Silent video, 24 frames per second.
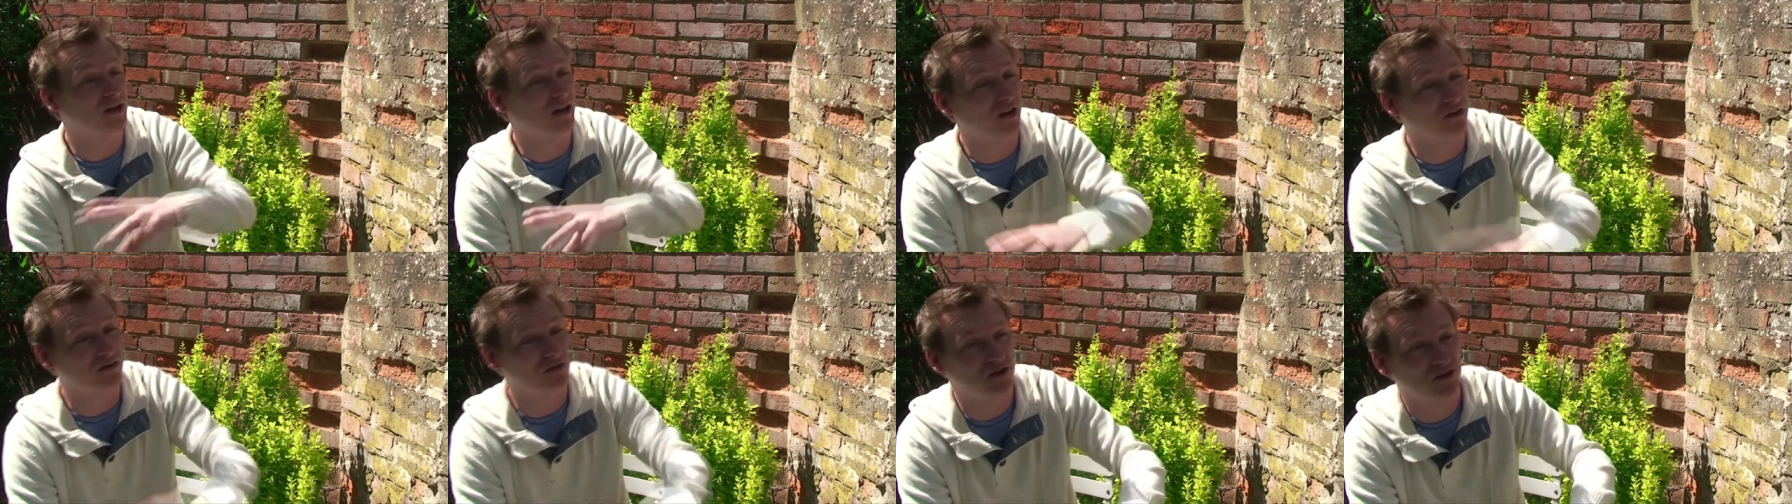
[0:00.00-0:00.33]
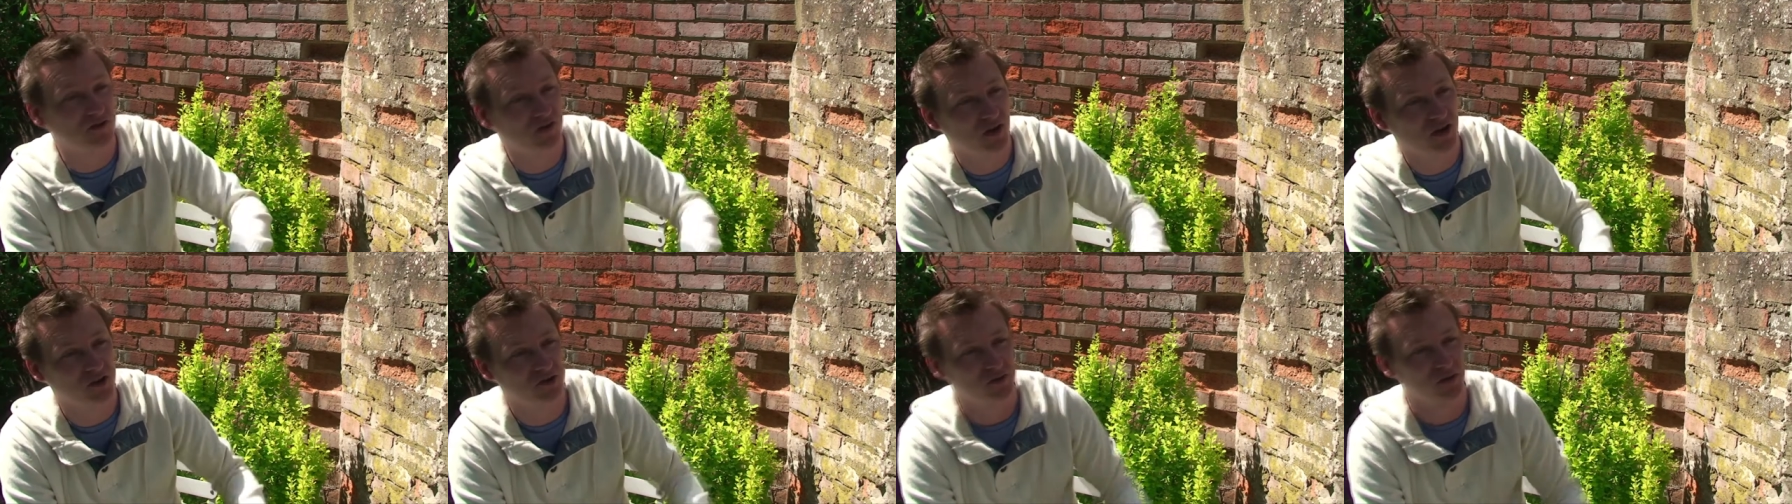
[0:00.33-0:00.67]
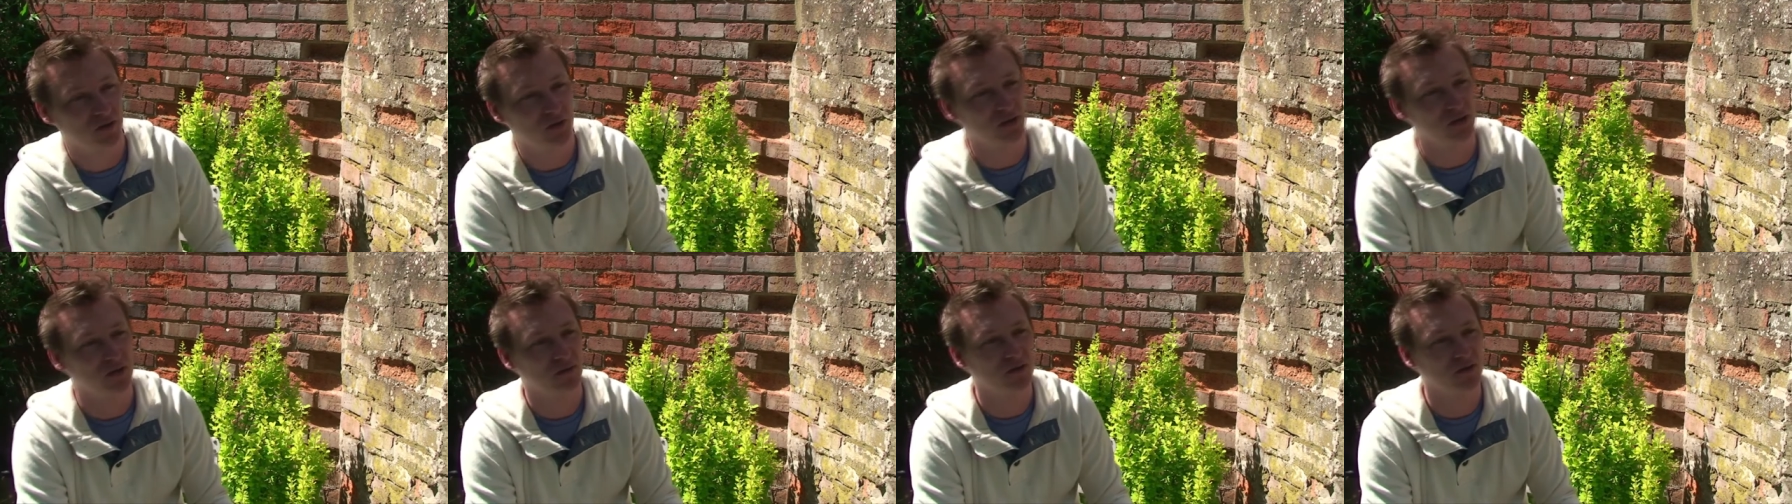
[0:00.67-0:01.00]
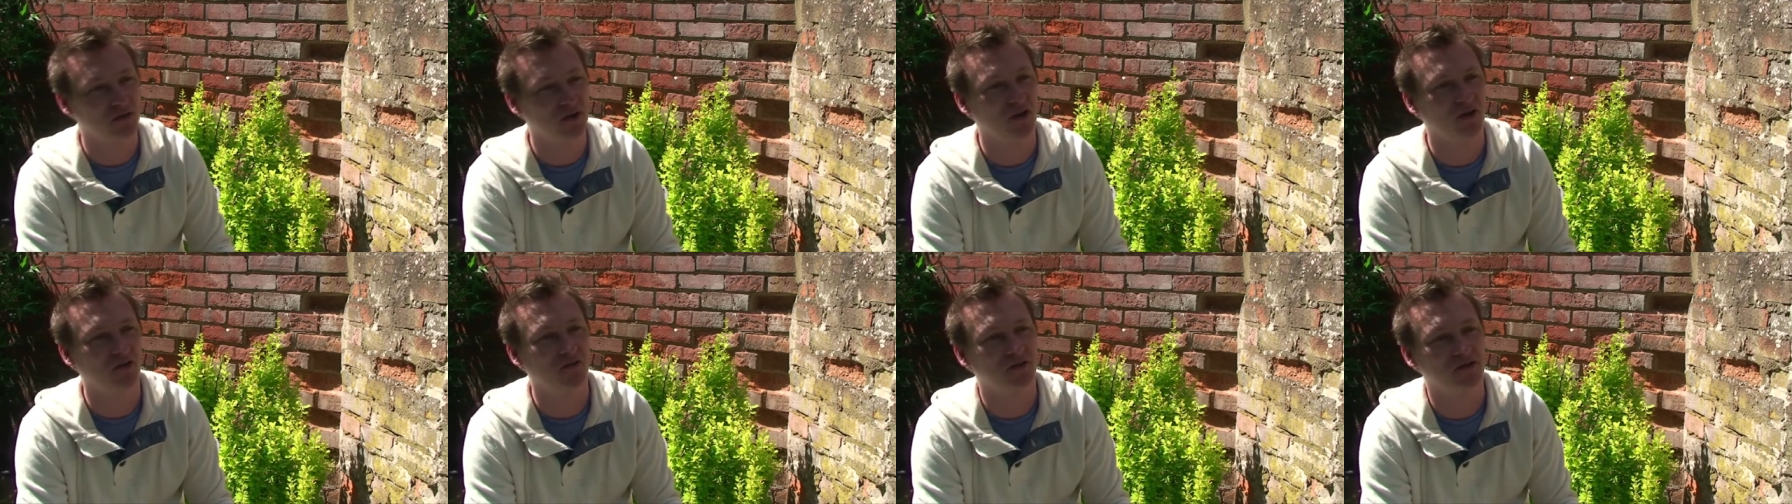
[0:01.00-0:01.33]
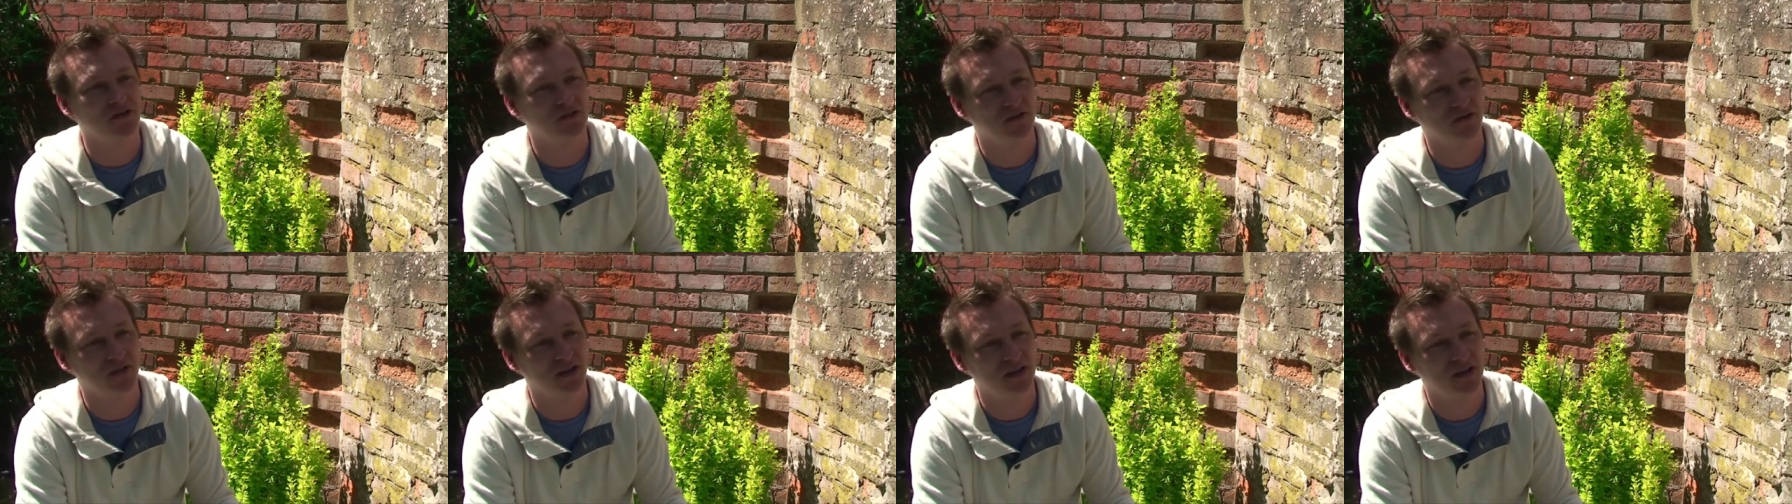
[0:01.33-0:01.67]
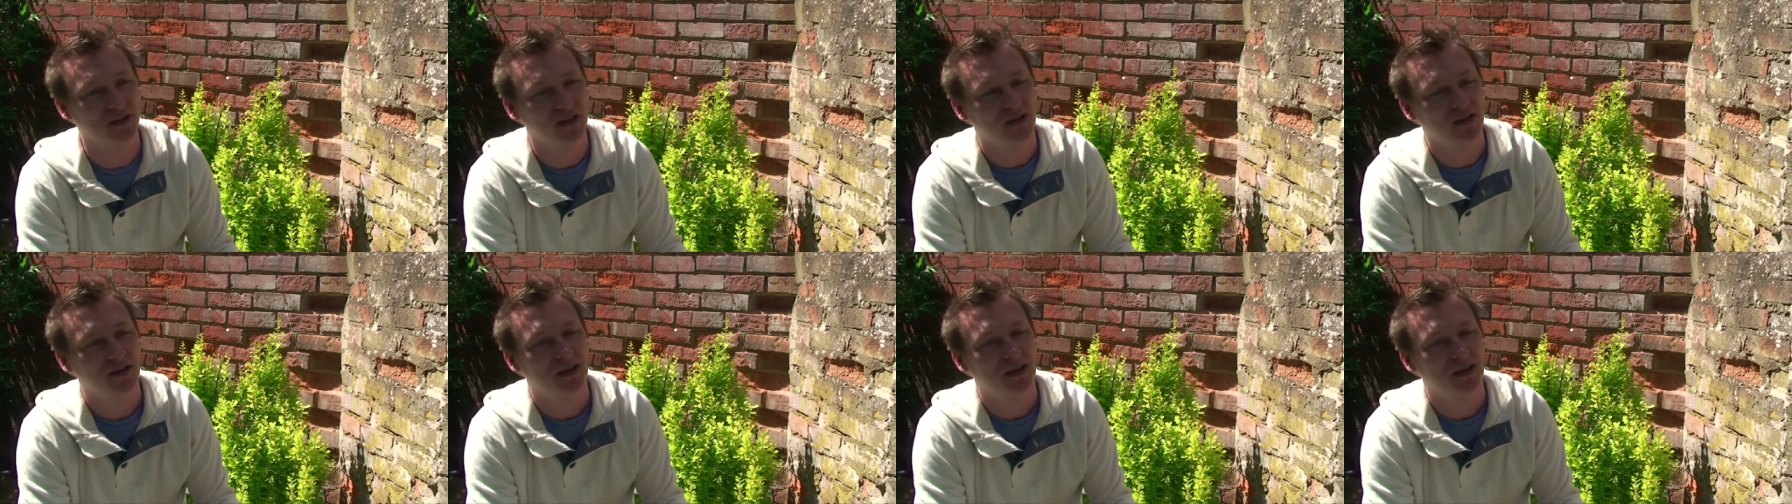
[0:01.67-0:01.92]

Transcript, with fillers: I don't just fast forward it with it off the screen,